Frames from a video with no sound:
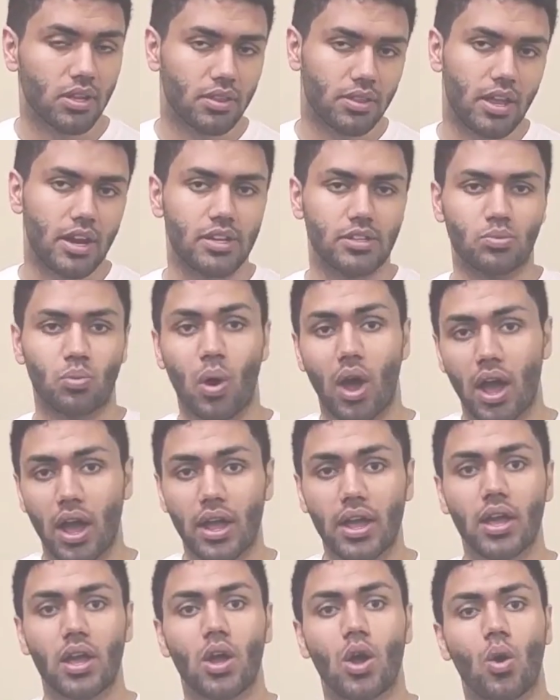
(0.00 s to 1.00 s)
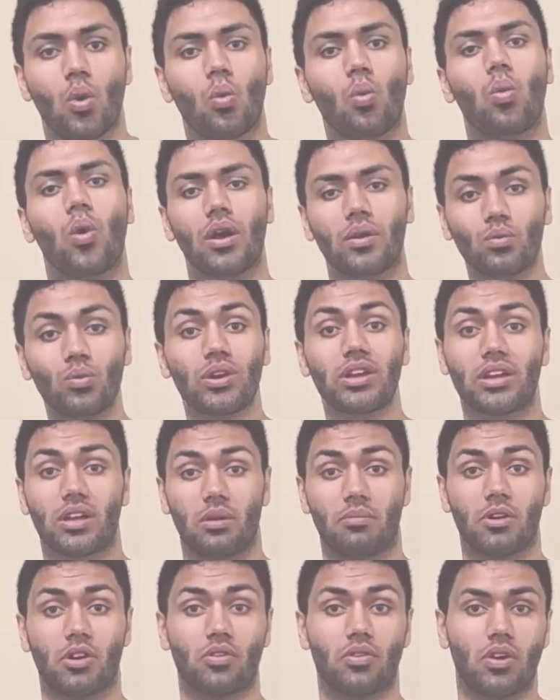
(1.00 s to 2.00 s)
That is why when we
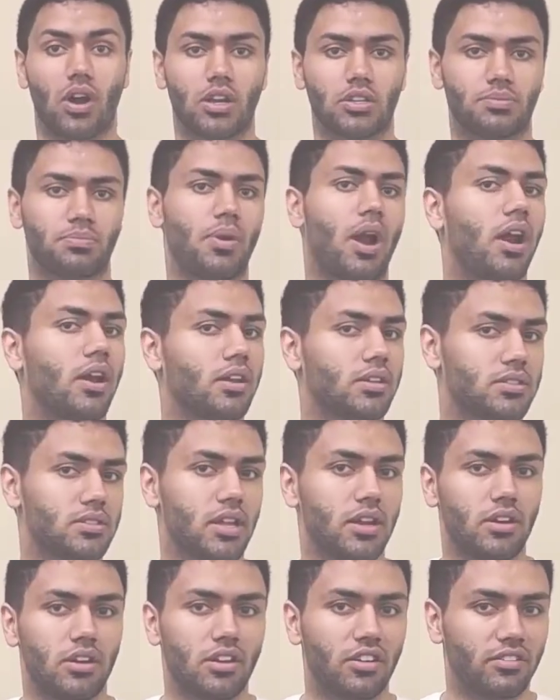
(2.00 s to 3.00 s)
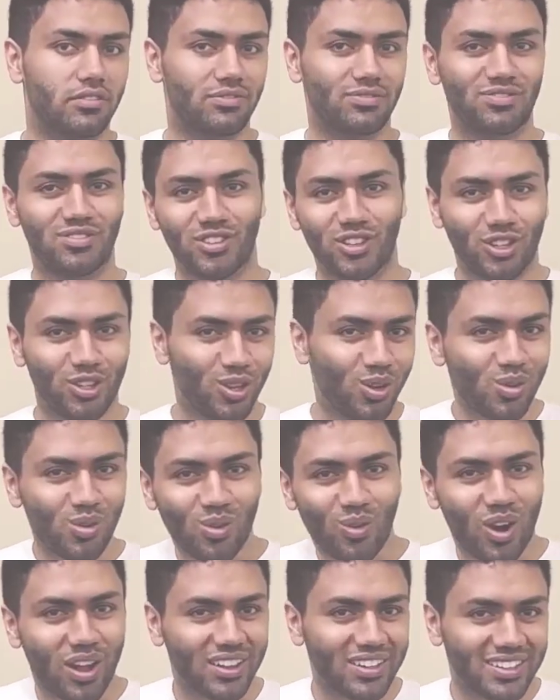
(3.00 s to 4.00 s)
come across products that are of low
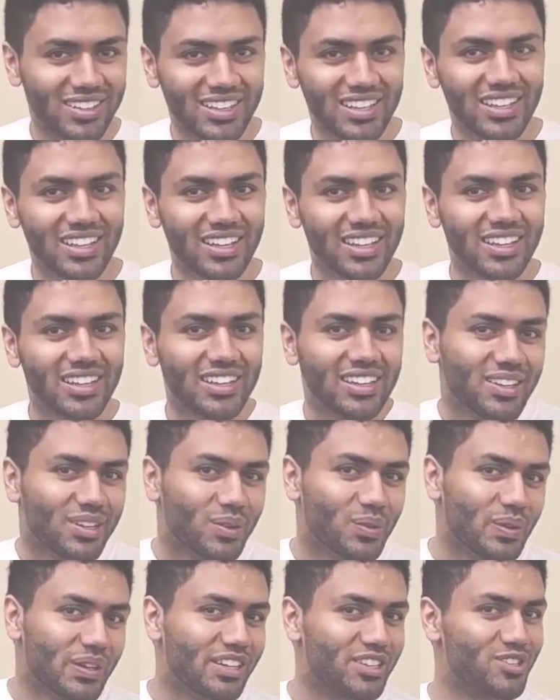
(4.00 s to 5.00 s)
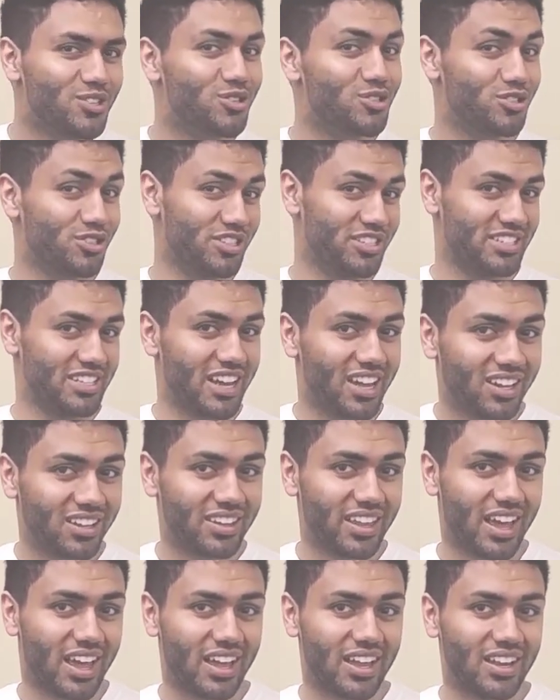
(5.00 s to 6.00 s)
quality, we can usually tell
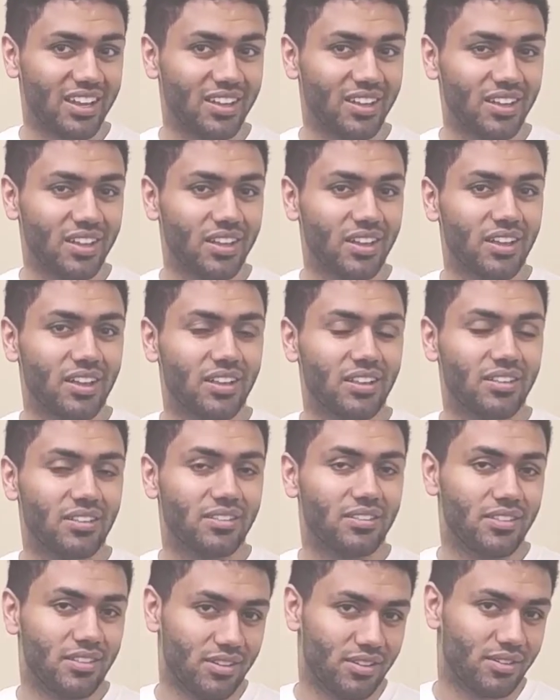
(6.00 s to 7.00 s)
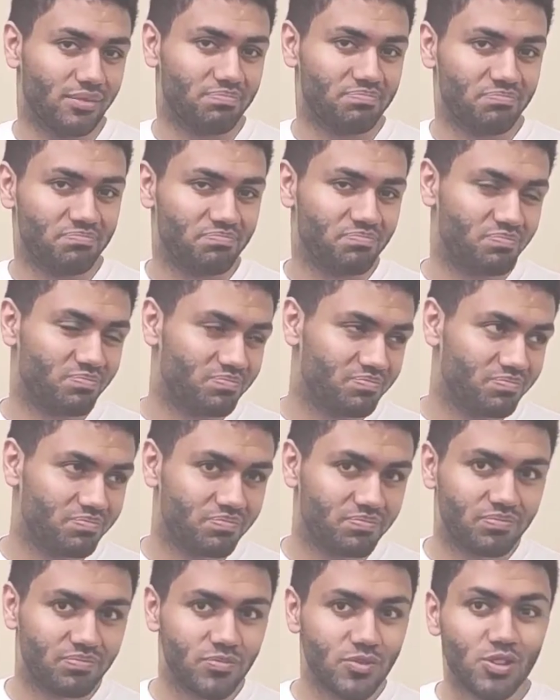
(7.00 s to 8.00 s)
that they're
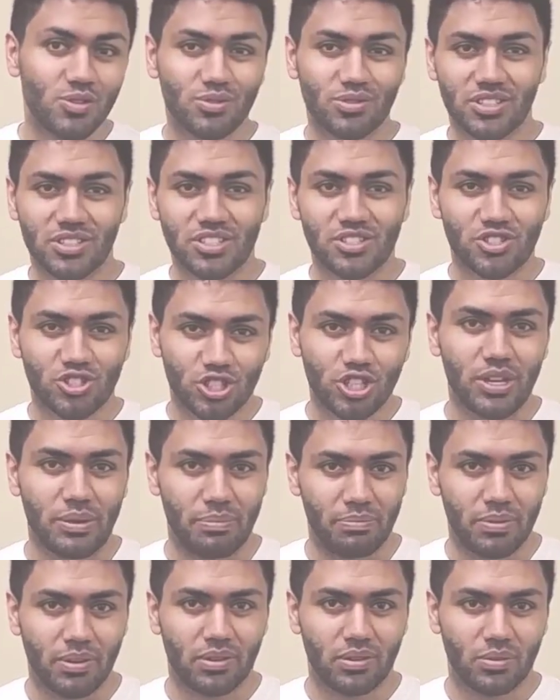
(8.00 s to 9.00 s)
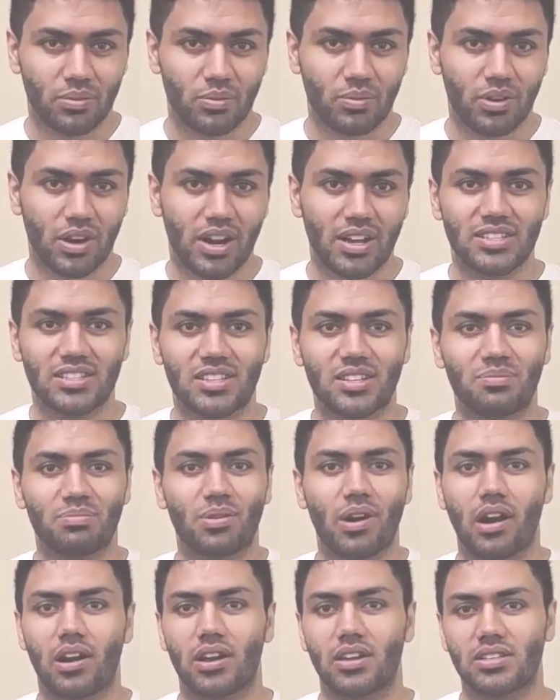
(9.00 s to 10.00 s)
usually cheap, whereas the
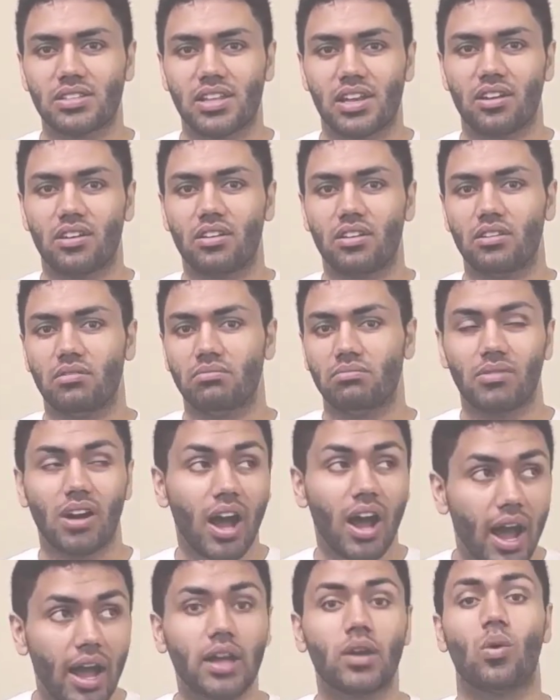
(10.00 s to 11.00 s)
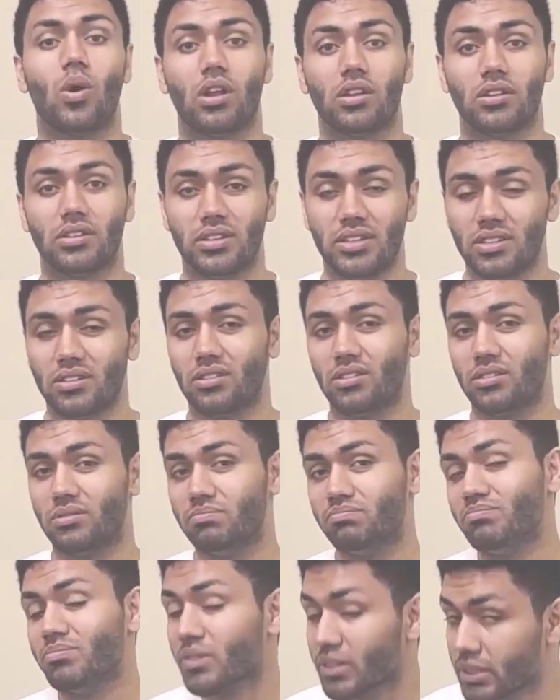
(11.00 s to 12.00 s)
products that are high quality
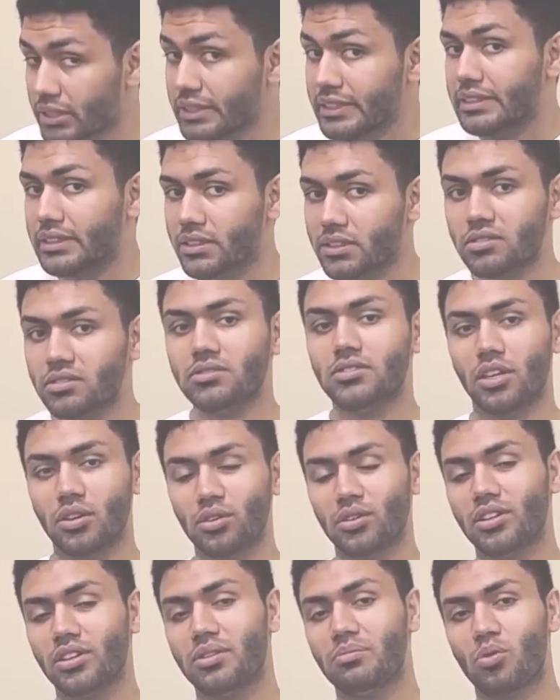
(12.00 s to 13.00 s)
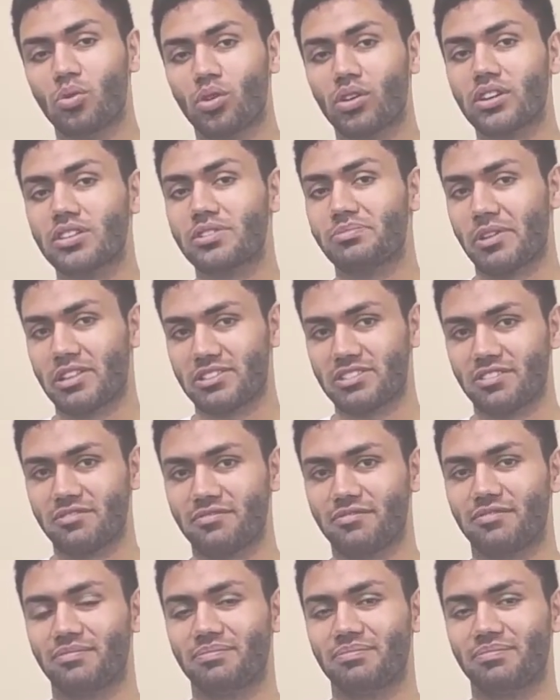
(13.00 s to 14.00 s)
are generally more expensive.